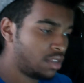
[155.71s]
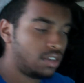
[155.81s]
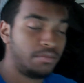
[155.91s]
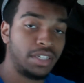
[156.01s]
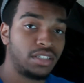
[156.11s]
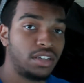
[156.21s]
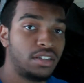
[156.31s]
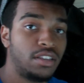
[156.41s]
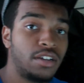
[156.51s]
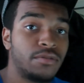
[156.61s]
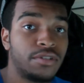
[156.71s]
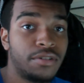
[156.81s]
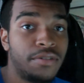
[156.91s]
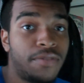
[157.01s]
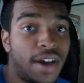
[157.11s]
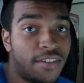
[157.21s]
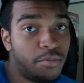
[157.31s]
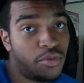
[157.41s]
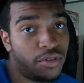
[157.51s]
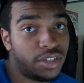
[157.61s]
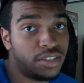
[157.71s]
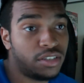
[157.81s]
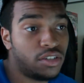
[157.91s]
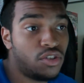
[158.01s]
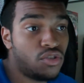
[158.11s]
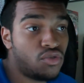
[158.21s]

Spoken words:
In Michigan, there were 5 boys